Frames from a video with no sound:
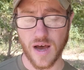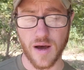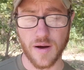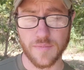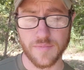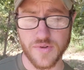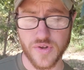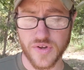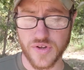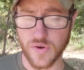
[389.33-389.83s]

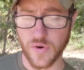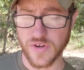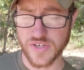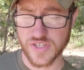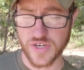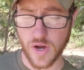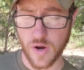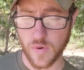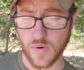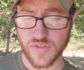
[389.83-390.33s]
you can always
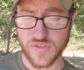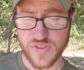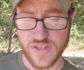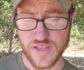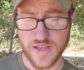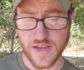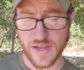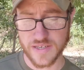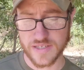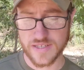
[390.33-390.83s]
go with
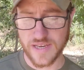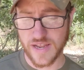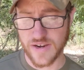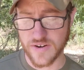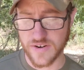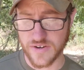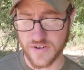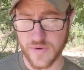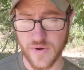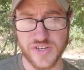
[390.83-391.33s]
the
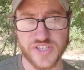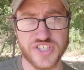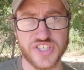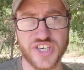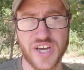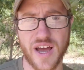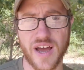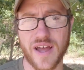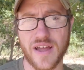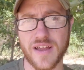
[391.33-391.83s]
standard
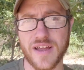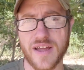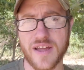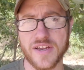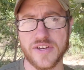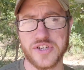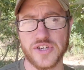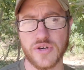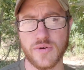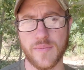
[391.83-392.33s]
USGI
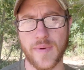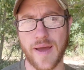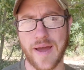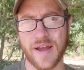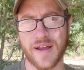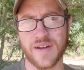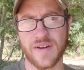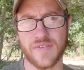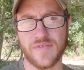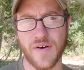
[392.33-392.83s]

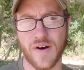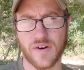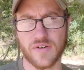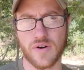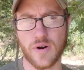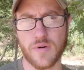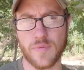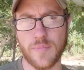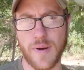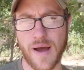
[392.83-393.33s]
2-mag
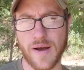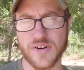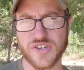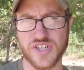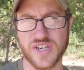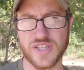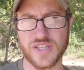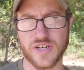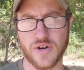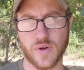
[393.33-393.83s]
Velcro
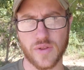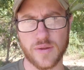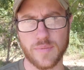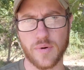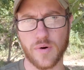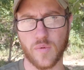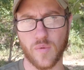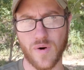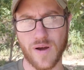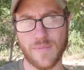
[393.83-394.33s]
pouch and then only
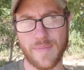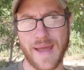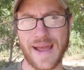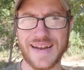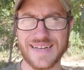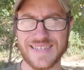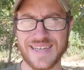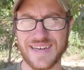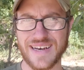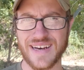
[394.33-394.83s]
put one
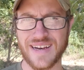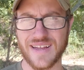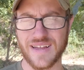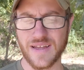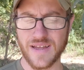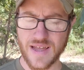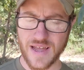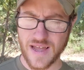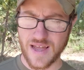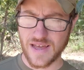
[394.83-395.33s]
magazine in it.
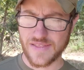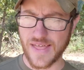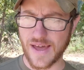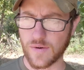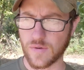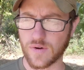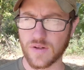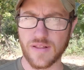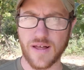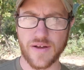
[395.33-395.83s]
That
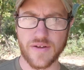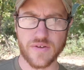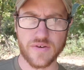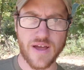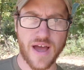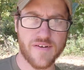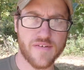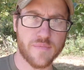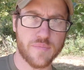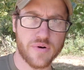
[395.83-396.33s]
will allow you to
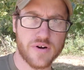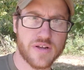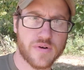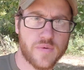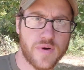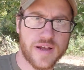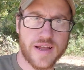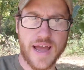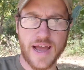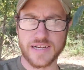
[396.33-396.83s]
have a pretty
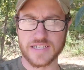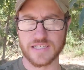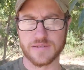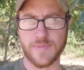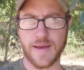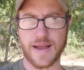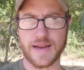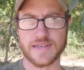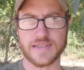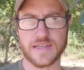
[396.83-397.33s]
quick access
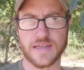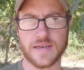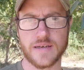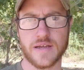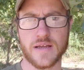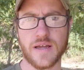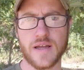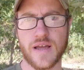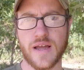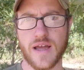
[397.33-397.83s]
magazine,
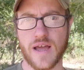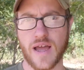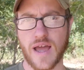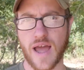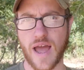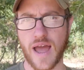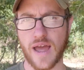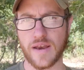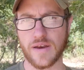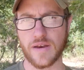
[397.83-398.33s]

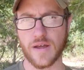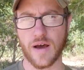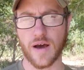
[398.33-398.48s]
and